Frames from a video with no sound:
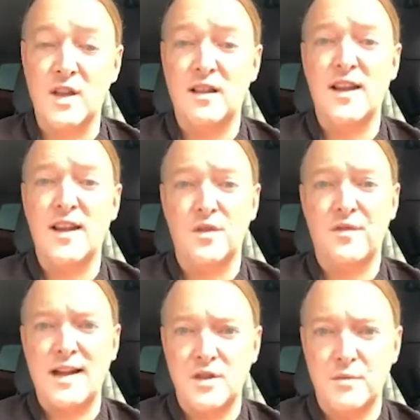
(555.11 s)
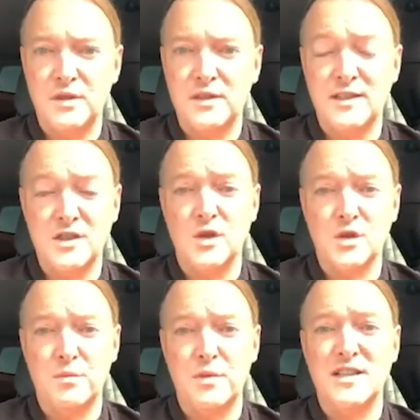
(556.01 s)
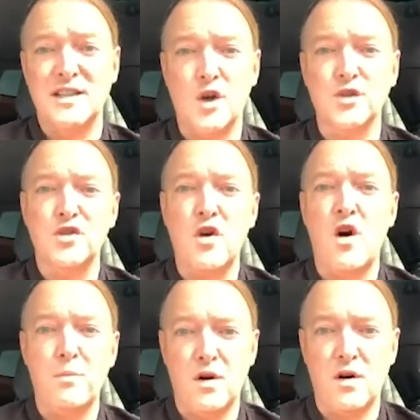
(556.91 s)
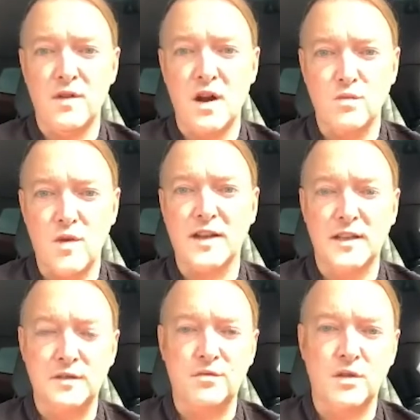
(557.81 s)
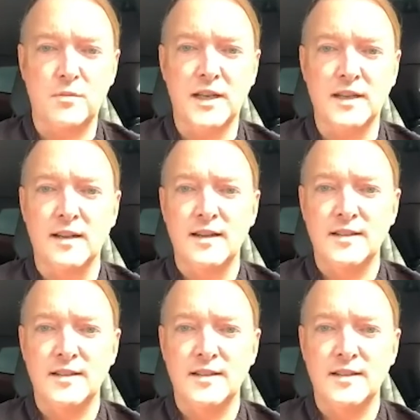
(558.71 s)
They like the fact they're building a social business on top of a regulated real money